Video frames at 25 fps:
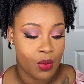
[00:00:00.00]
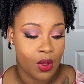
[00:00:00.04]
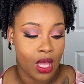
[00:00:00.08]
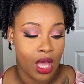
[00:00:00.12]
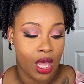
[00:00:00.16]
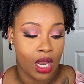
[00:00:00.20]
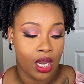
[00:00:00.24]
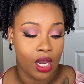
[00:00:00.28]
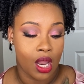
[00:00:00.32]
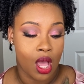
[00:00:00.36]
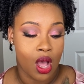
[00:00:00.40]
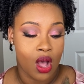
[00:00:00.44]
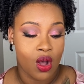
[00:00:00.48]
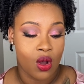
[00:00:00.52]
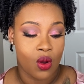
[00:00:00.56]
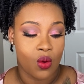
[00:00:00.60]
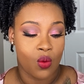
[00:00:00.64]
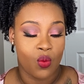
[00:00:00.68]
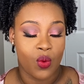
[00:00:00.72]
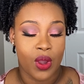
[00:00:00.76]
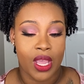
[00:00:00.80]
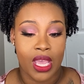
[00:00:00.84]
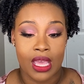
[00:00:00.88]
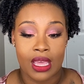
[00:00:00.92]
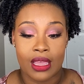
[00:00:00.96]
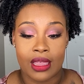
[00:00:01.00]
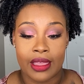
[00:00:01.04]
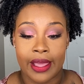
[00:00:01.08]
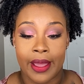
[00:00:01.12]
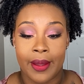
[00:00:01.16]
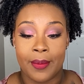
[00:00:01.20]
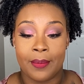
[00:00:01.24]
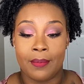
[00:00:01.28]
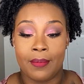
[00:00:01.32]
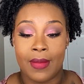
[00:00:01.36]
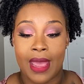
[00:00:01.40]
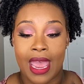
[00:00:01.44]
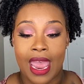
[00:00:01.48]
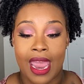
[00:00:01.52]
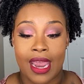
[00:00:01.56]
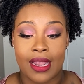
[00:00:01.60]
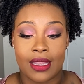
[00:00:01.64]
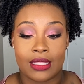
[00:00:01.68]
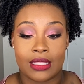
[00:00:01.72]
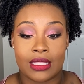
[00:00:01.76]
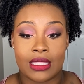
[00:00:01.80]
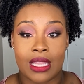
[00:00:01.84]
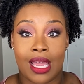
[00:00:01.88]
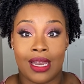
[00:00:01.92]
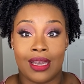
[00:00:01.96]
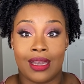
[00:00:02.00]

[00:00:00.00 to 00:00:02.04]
along with MAC's